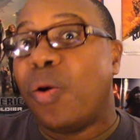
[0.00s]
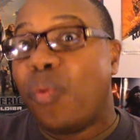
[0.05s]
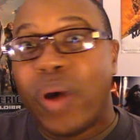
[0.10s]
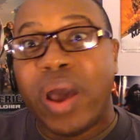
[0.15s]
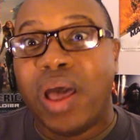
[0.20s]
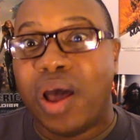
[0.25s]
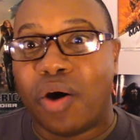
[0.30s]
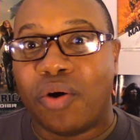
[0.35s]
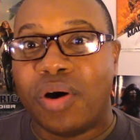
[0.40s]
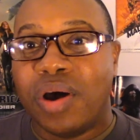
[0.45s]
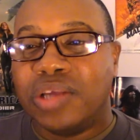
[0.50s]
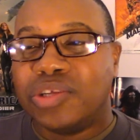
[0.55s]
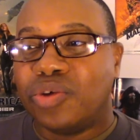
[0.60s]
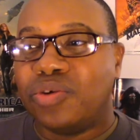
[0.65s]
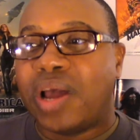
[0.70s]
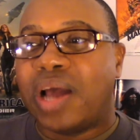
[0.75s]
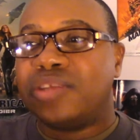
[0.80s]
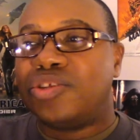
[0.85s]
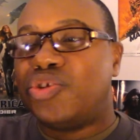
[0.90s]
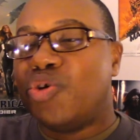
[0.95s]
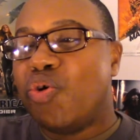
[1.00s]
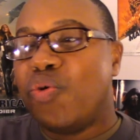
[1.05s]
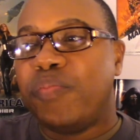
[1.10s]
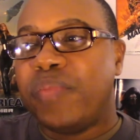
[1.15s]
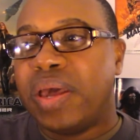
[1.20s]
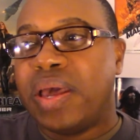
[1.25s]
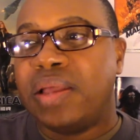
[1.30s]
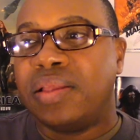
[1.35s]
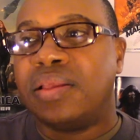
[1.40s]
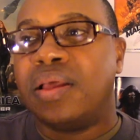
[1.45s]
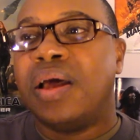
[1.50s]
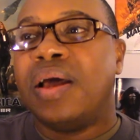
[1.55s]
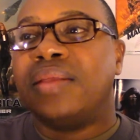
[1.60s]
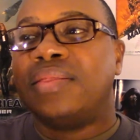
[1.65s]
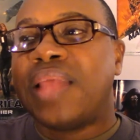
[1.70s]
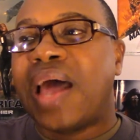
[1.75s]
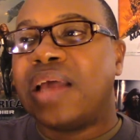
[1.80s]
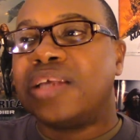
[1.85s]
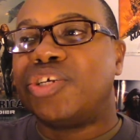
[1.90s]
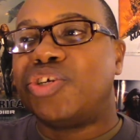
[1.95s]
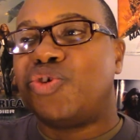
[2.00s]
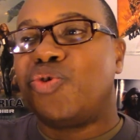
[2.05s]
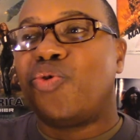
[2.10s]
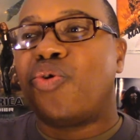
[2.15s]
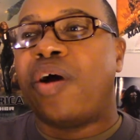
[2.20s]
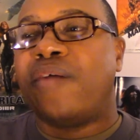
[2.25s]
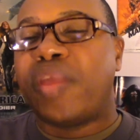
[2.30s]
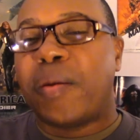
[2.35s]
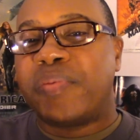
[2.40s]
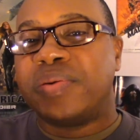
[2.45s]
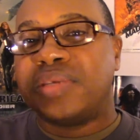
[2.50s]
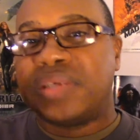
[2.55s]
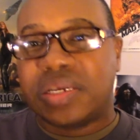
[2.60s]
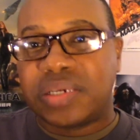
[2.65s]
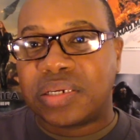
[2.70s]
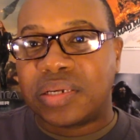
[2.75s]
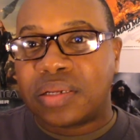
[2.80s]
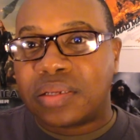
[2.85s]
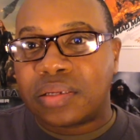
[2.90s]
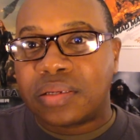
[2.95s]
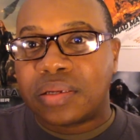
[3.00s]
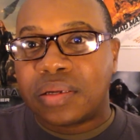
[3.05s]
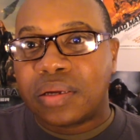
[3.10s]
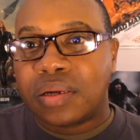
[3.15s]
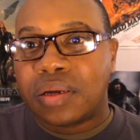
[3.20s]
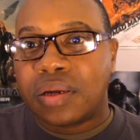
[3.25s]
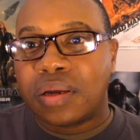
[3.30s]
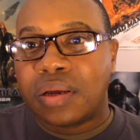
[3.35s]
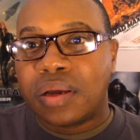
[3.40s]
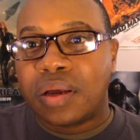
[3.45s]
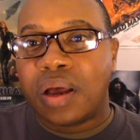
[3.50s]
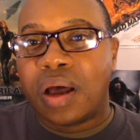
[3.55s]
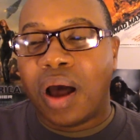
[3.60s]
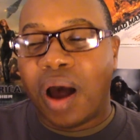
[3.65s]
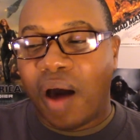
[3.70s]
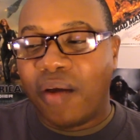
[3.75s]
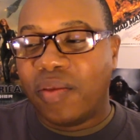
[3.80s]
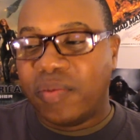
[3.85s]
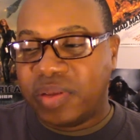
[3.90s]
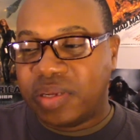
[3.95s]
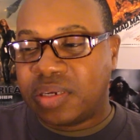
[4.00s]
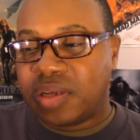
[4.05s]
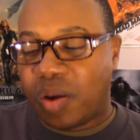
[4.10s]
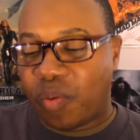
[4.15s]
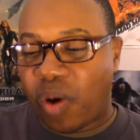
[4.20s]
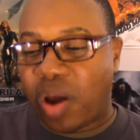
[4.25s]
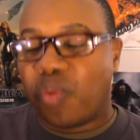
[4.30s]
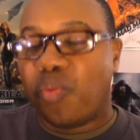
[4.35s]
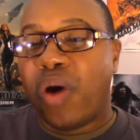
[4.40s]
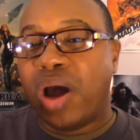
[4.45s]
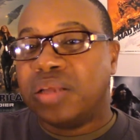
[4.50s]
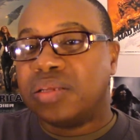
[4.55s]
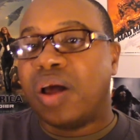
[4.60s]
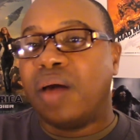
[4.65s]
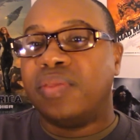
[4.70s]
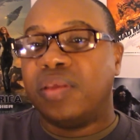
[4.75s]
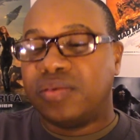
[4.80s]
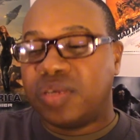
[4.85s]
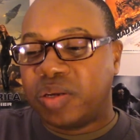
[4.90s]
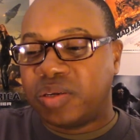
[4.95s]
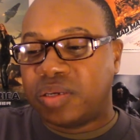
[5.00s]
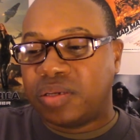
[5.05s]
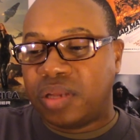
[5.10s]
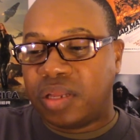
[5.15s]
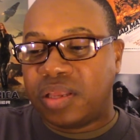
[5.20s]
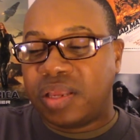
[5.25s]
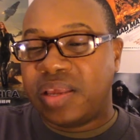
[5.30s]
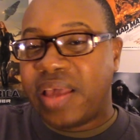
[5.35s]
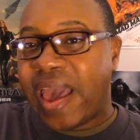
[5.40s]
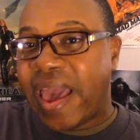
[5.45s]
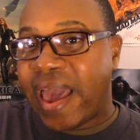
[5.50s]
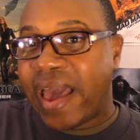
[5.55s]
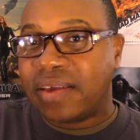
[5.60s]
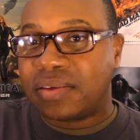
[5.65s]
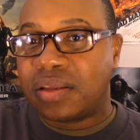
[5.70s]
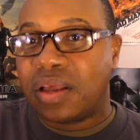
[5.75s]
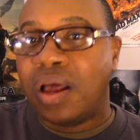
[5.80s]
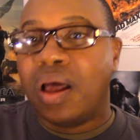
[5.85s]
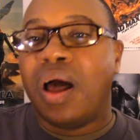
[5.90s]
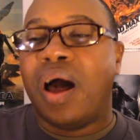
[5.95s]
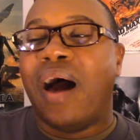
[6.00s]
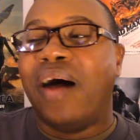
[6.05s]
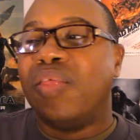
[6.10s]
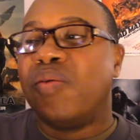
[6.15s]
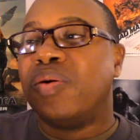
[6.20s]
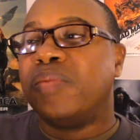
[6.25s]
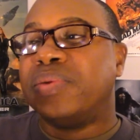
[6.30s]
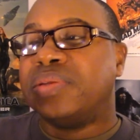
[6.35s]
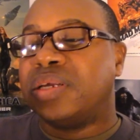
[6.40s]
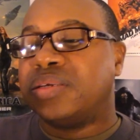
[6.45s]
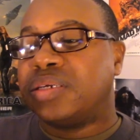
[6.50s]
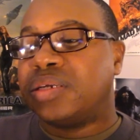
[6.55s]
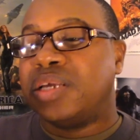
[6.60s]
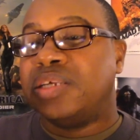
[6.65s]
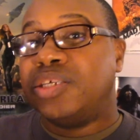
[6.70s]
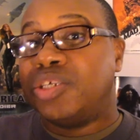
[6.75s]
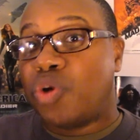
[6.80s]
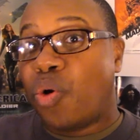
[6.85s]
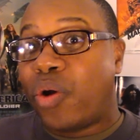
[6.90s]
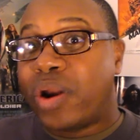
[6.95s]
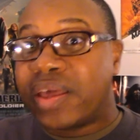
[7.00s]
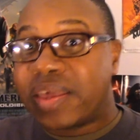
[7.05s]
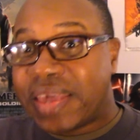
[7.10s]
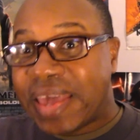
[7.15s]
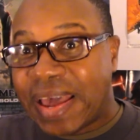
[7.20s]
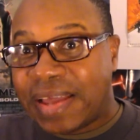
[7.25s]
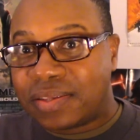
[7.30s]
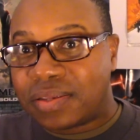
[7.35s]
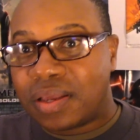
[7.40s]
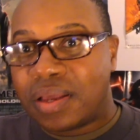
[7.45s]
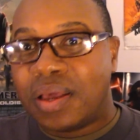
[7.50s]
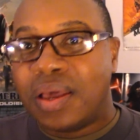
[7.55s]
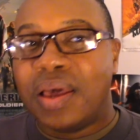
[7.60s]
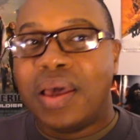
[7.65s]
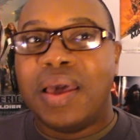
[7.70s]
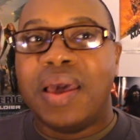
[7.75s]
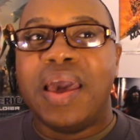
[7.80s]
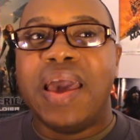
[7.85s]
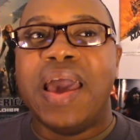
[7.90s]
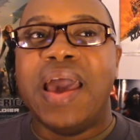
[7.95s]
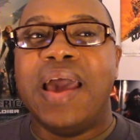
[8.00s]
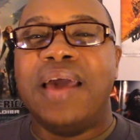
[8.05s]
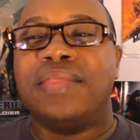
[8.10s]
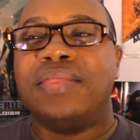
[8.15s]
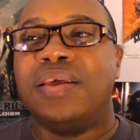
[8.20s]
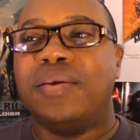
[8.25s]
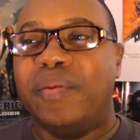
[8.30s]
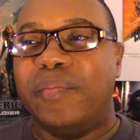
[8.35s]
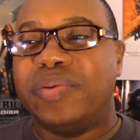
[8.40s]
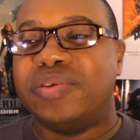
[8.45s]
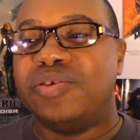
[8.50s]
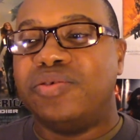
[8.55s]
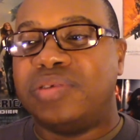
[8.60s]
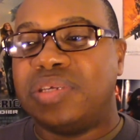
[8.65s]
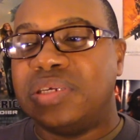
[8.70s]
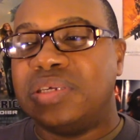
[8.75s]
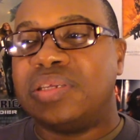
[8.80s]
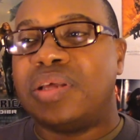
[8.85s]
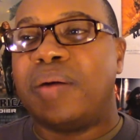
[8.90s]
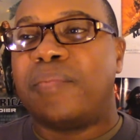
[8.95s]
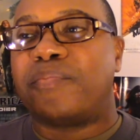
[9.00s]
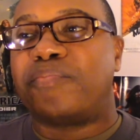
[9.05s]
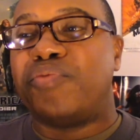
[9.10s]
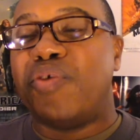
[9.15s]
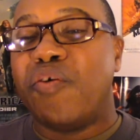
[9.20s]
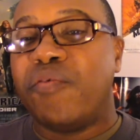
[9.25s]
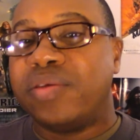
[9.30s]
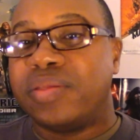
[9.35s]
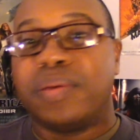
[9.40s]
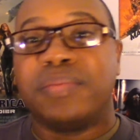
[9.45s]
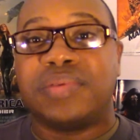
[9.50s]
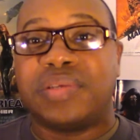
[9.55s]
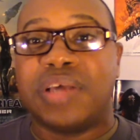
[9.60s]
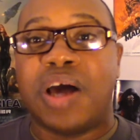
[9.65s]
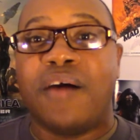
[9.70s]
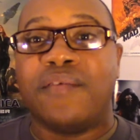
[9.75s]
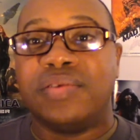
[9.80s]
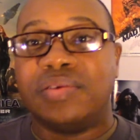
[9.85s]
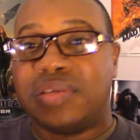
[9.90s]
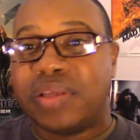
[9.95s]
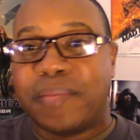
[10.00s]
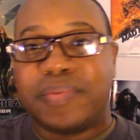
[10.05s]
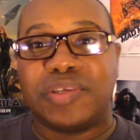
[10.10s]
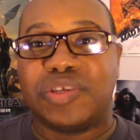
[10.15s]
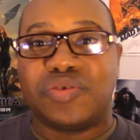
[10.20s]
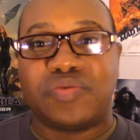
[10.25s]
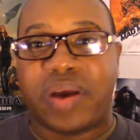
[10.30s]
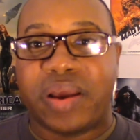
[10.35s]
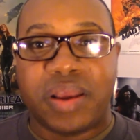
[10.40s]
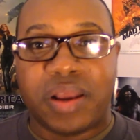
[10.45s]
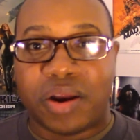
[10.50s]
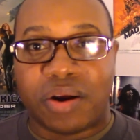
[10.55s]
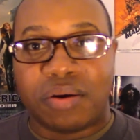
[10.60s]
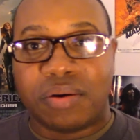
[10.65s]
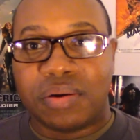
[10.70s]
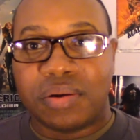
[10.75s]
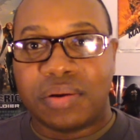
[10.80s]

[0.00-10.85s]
well. So you got two men not sure of their positions, of the position, one of the position that he has, other one position he's going to get, and but you see them proving themselves in this episode right here.